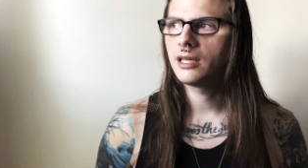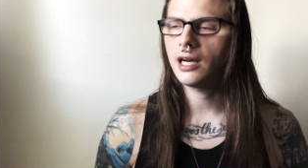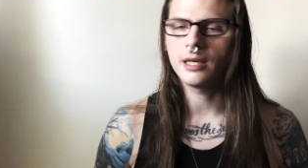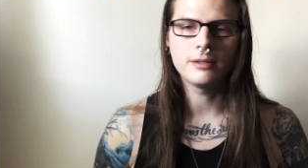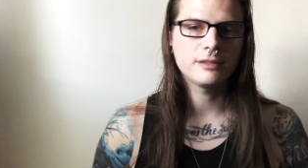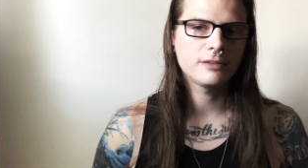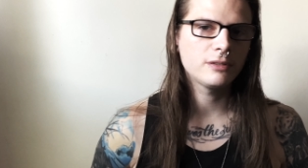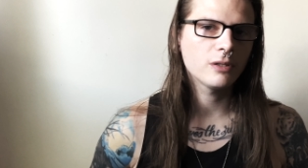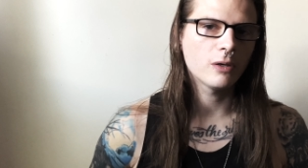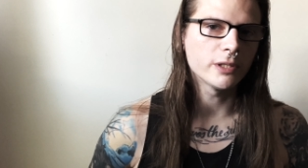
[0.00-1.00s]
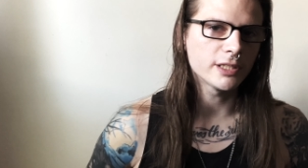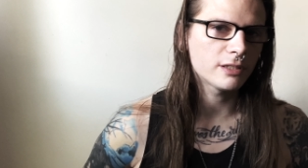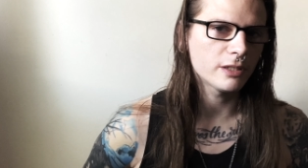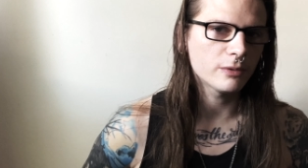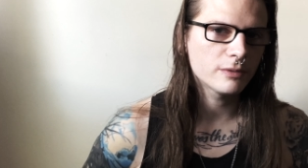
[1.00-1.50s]
I always
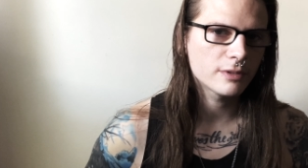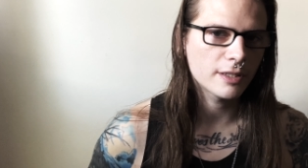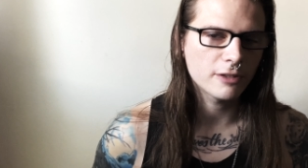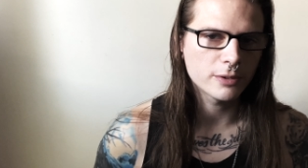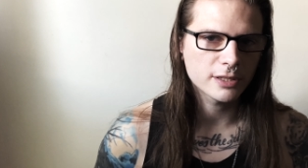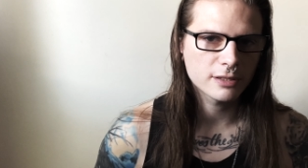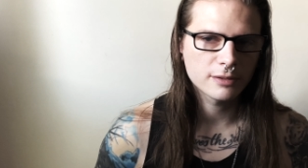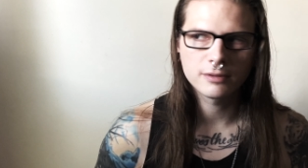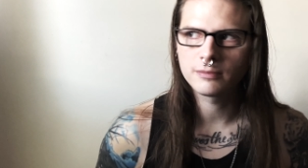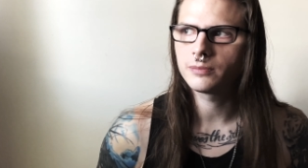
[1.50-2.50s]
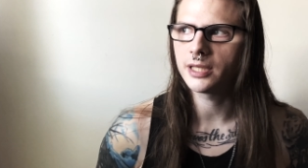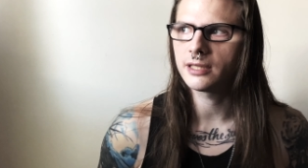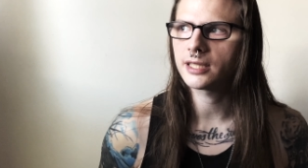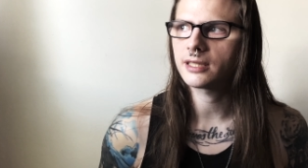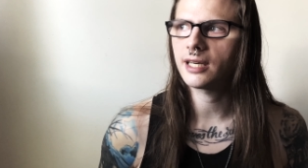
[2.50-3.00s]
do. I've always been
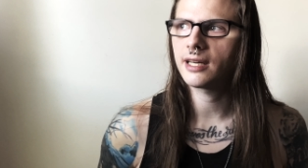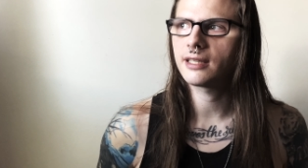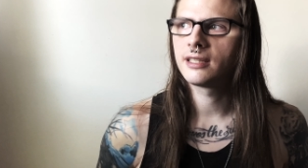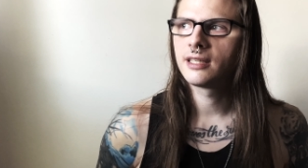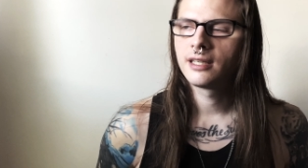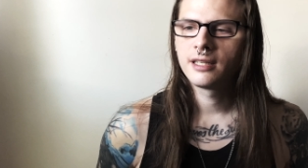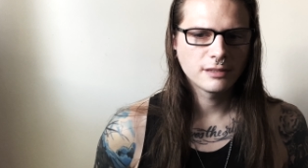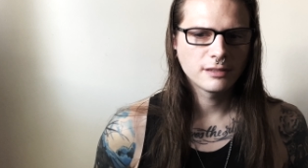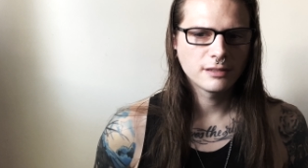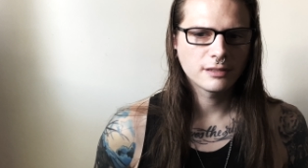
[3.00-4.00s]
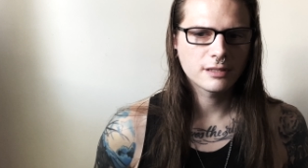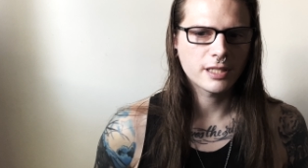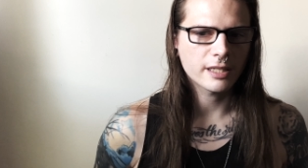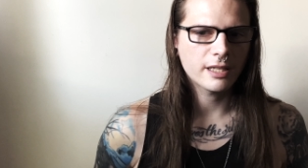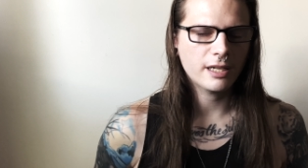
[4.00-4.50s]
like that.
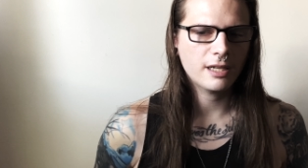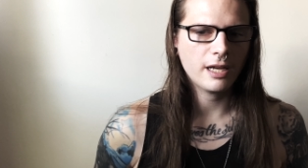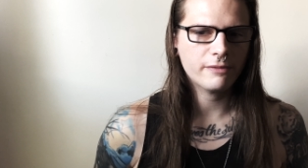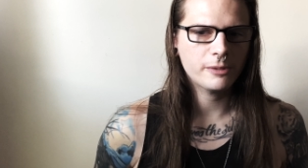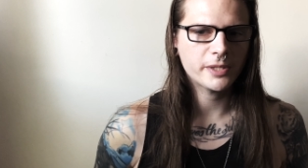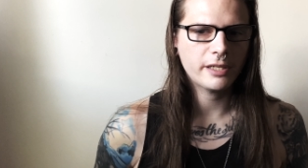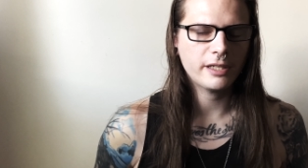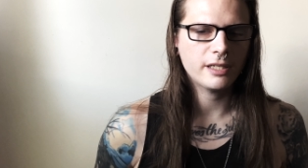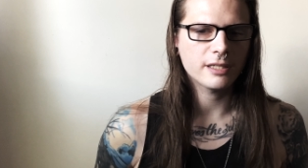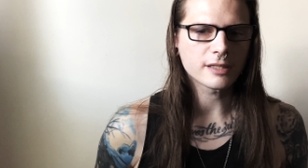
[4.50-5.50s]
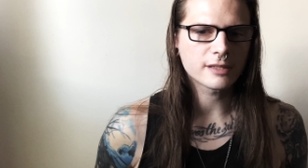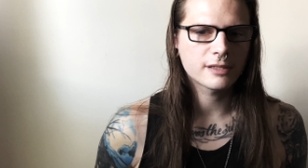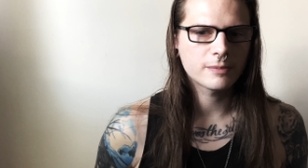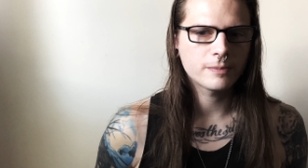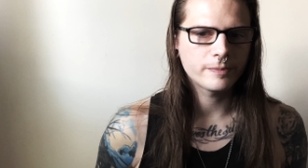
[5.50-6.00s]
Think that everybody
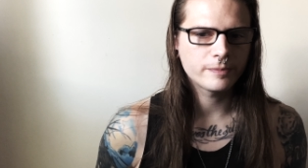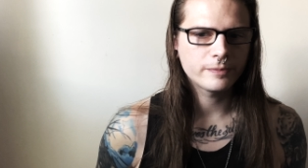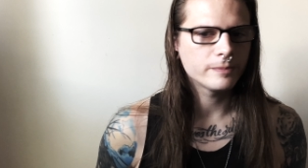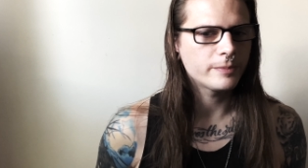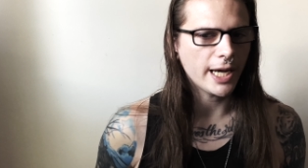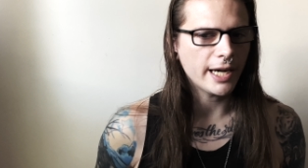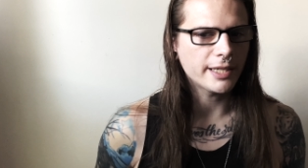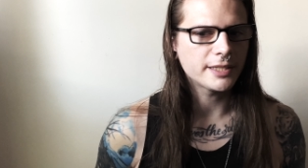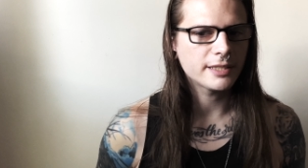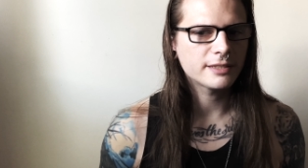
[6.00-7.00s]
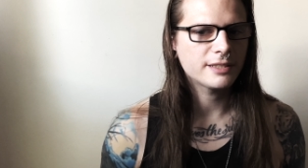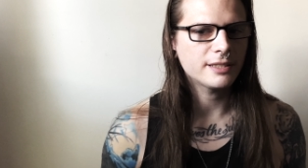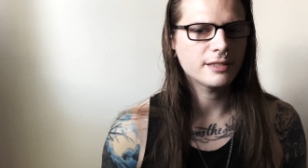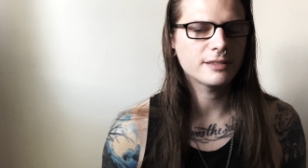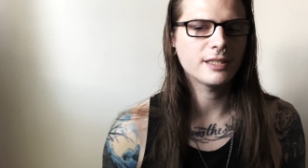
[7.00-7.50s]
is bad,
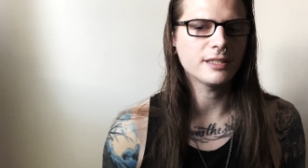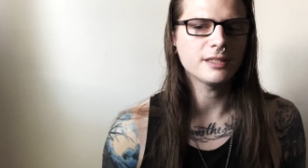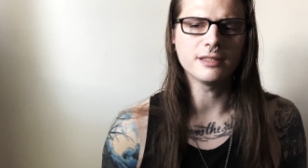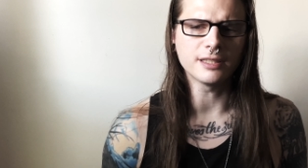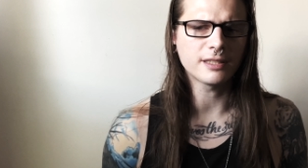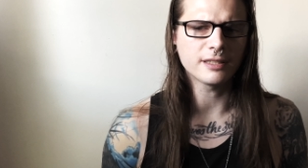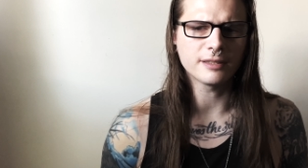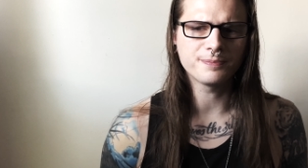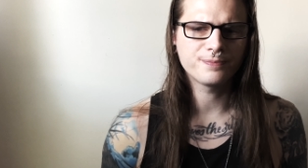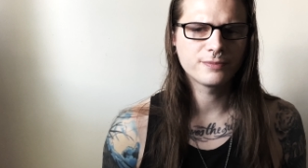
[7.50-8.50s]
and that they're,